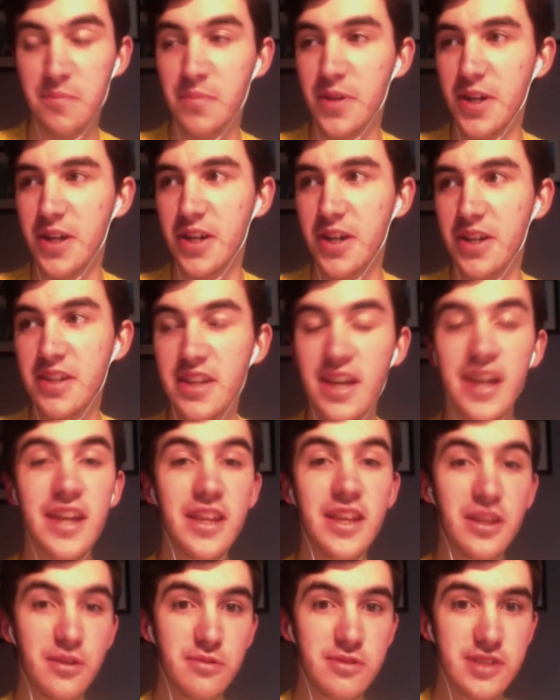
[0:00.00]
But uh, yeah,
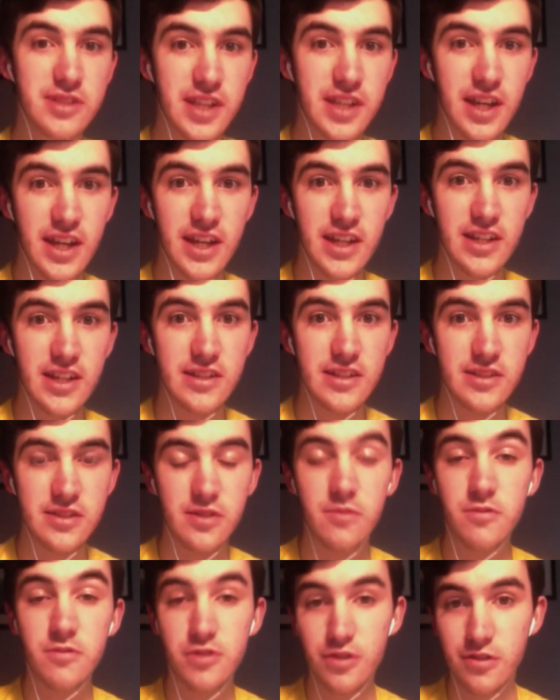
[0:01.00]
anyways, guys,
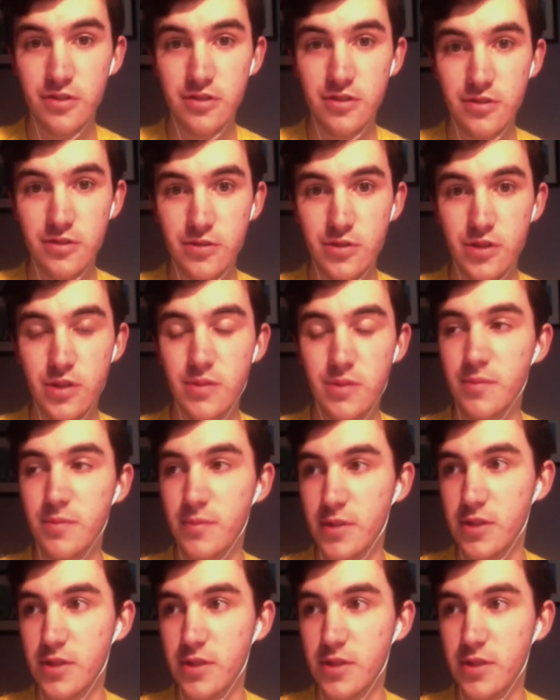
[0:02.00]
everything's in the description.